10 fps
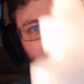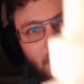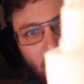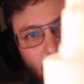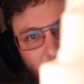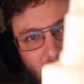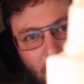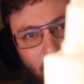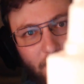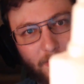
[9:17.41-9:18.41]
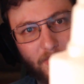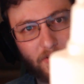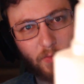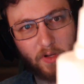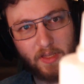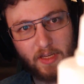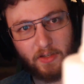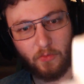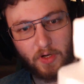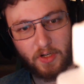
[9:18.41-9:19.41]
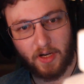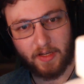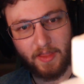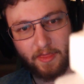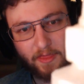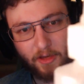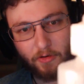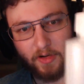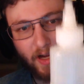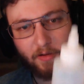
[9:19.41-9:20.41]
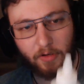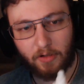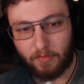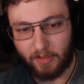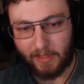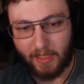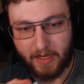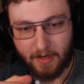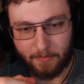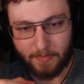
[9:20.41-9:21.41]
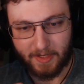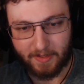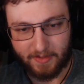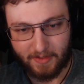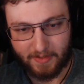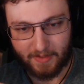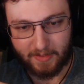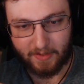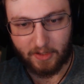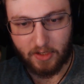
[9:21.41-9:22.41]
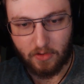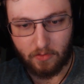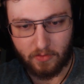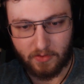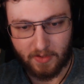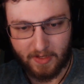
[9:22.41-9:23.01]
the top is one of these, which in theory I really, really like because it's easy to use.